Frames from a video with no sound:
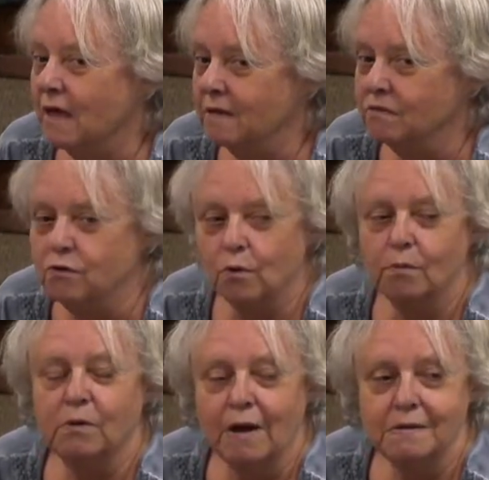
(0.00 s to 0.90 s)
And that
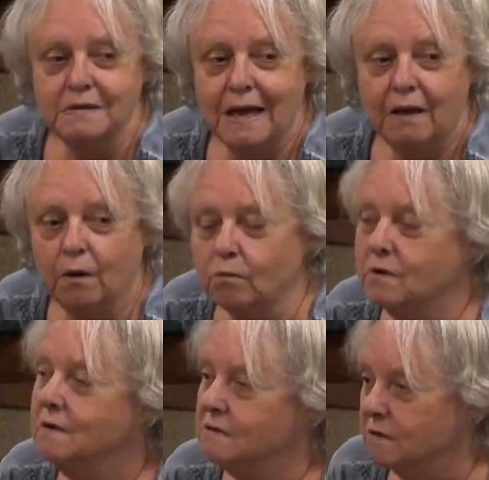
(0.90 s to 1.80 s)
you're cutting down
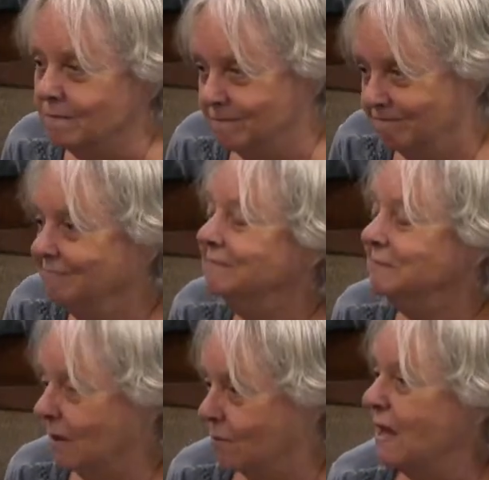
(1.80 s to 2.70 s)
on your
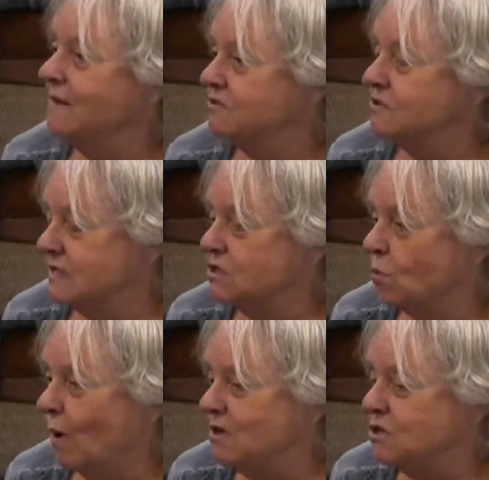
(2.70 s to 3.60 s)
on that
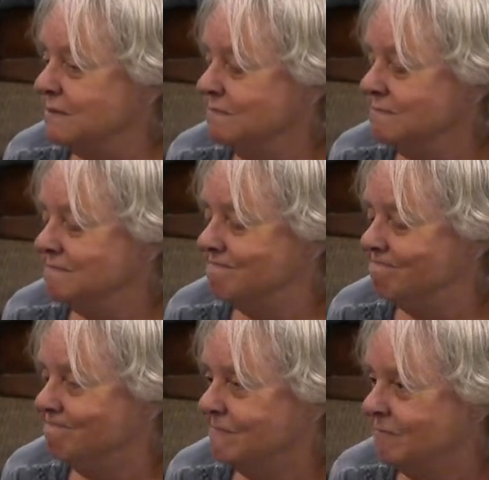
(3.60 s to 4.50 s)
situation
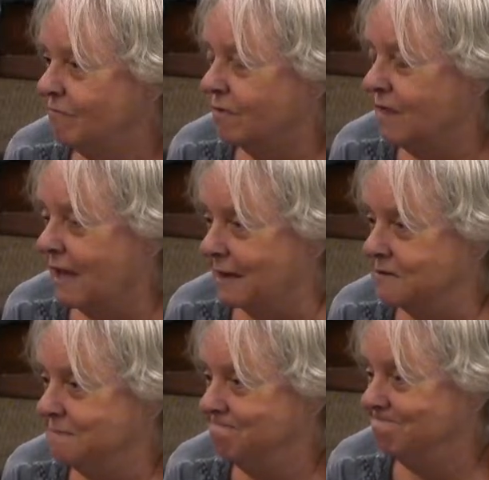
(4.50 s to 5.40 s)
for
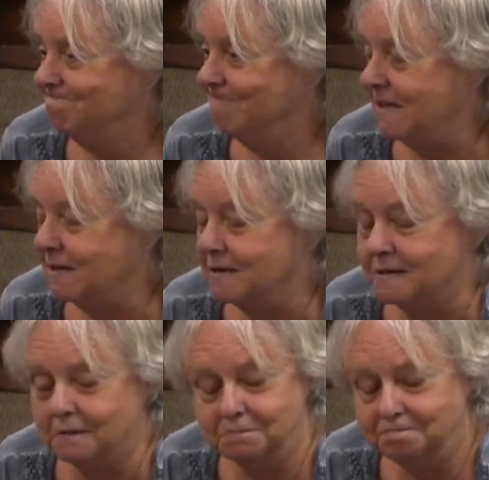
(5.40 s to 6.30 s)
that.
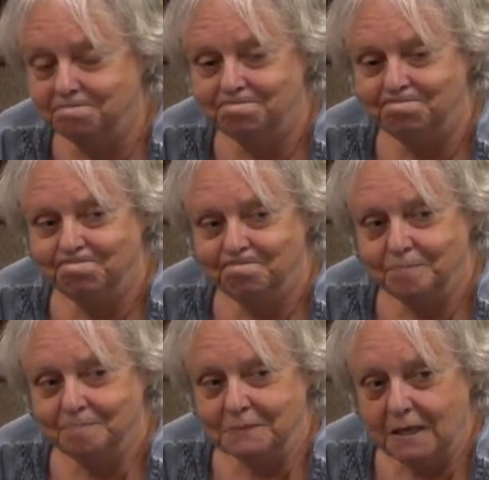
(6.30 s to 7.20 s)
And
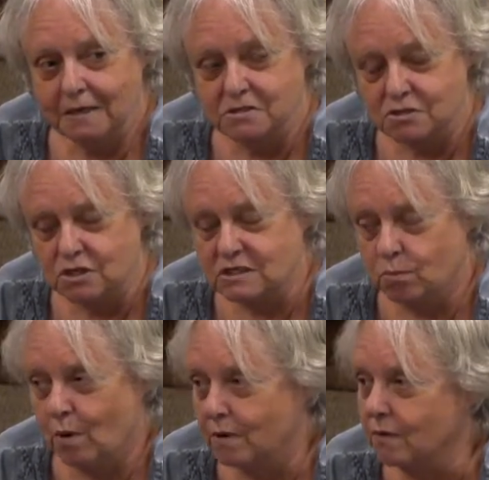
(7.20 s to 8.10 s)
it's
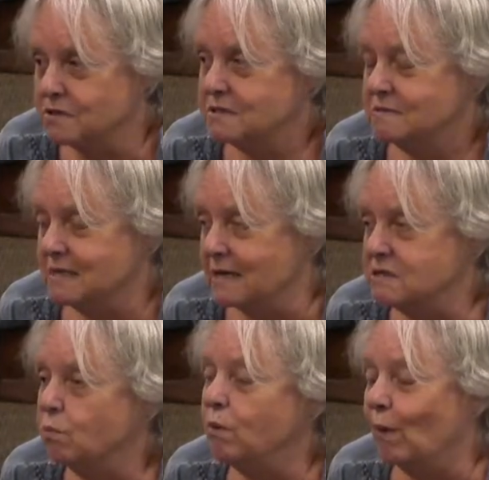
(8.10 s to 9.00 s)
just one of those
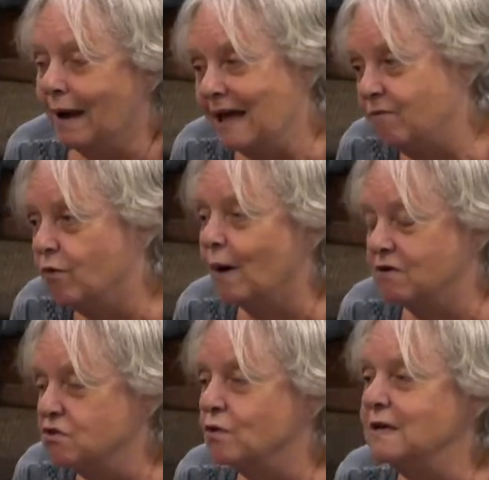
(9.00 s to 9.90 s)
things we would like
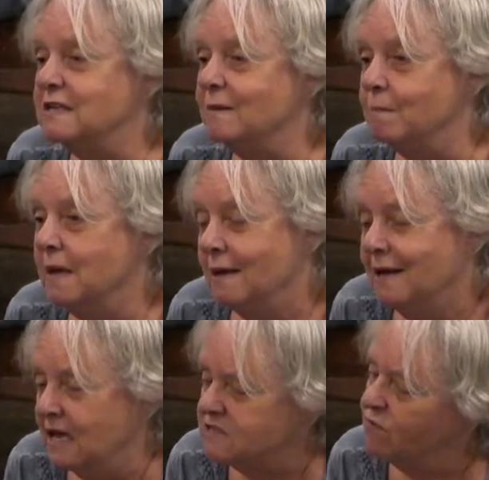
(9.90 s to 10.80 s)
for our street to.
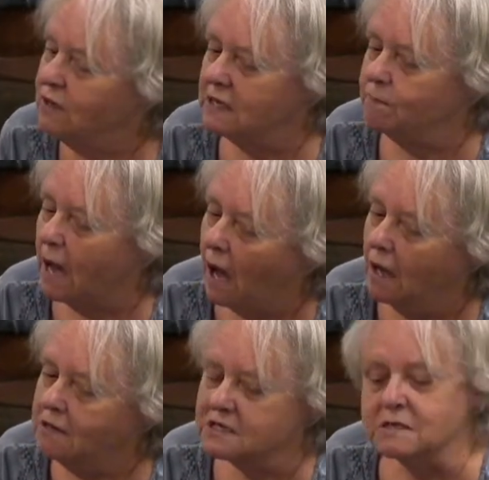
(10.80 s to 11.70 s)
It's funny,
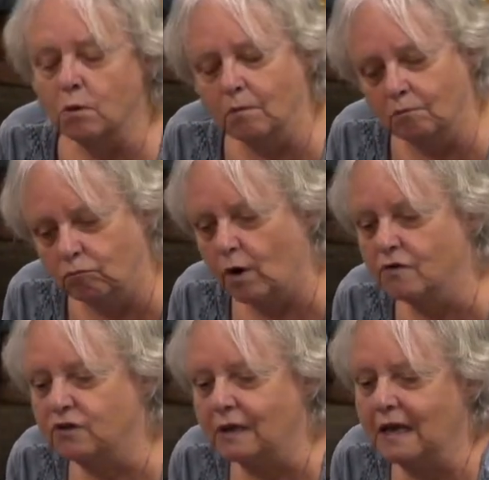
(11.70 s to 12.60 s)
behind us,
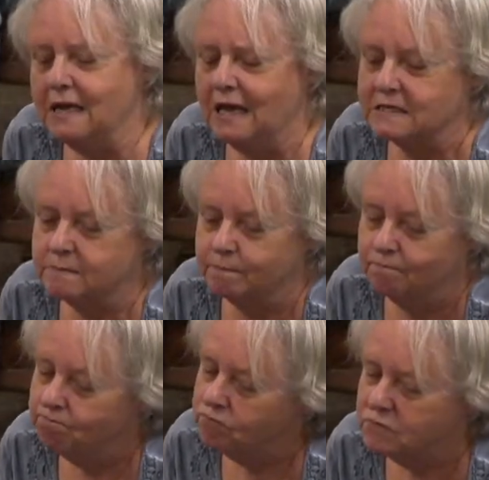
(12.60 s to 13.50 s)
Ralston Lane
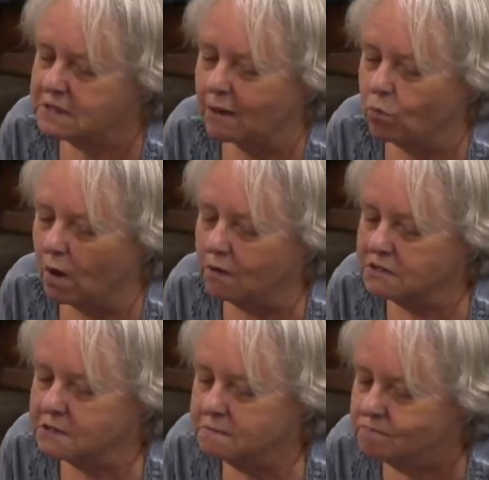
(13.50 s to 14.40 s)
has
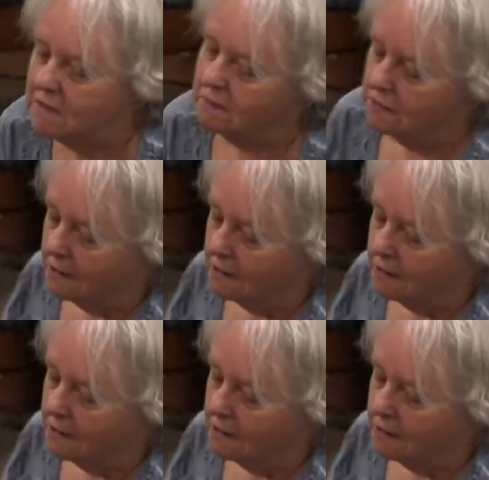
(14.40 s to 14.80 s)
sidewalks.